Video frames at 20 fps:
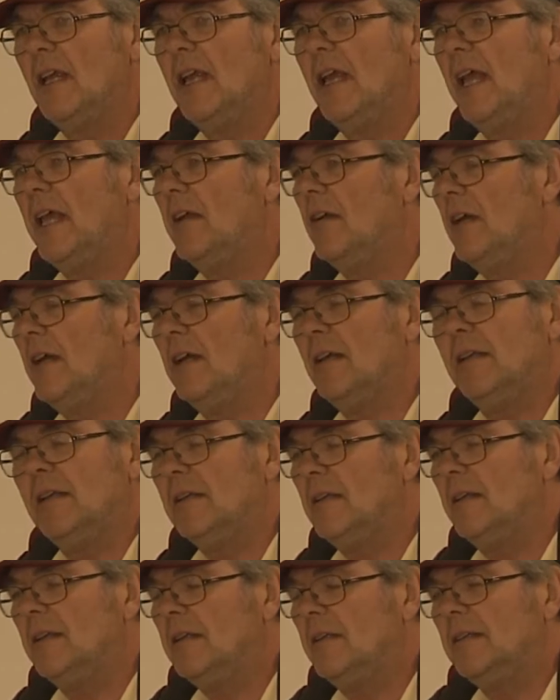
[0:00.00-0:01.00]
extra costs
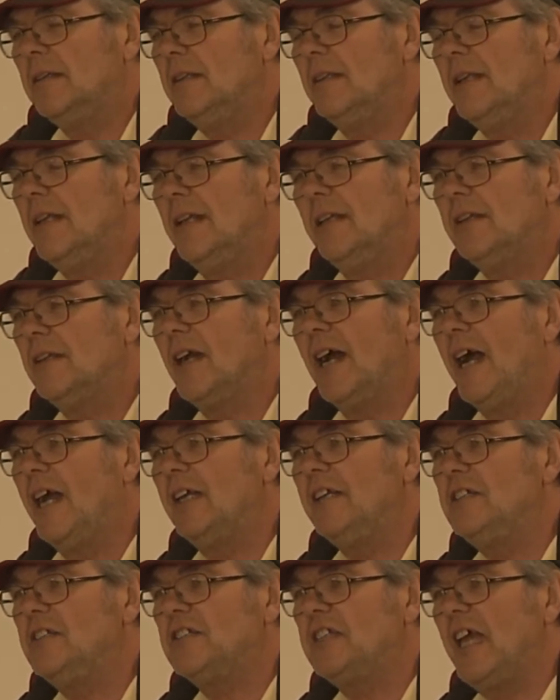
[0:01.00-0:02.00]
come into play during
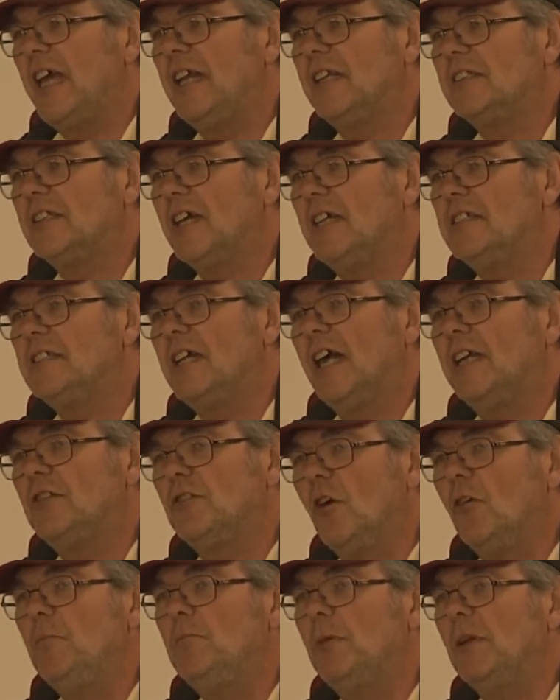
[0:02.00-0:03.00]
construction
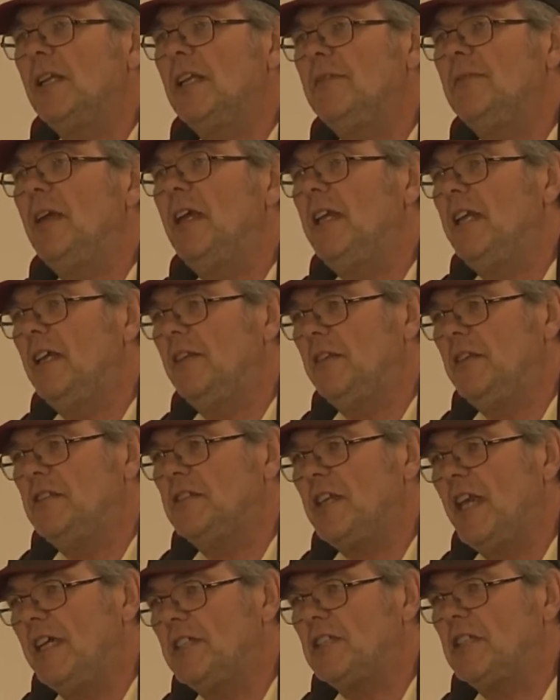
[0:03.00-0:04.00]
and weigh heavily on
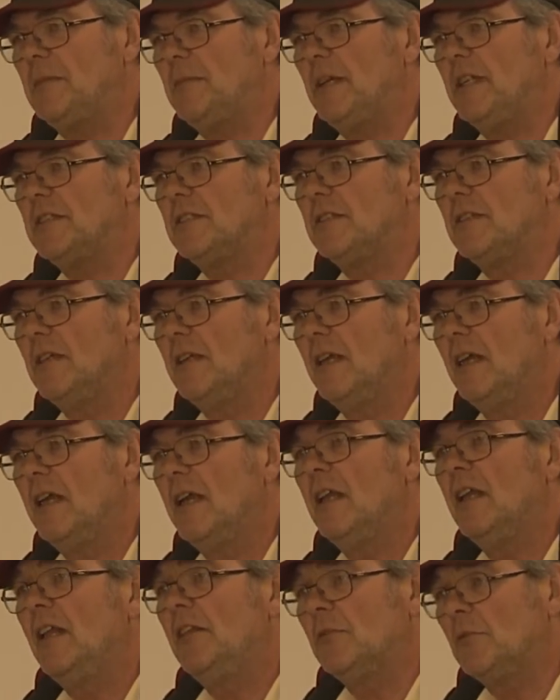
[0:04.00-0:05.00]
taxpayers.
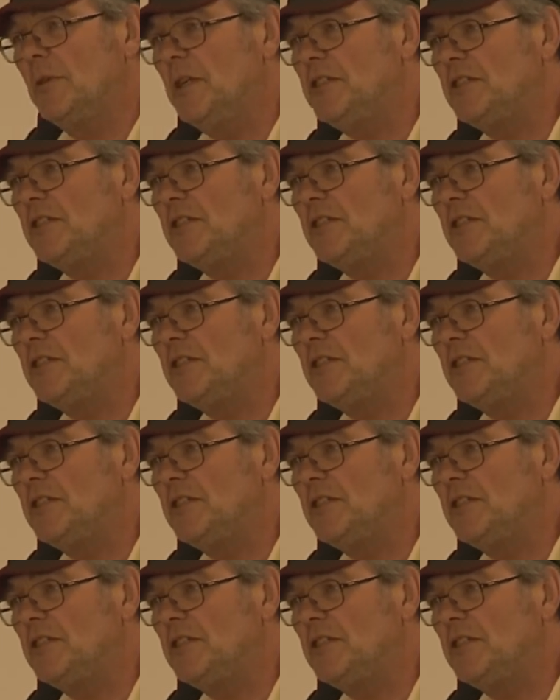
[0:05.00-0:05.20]
If you have an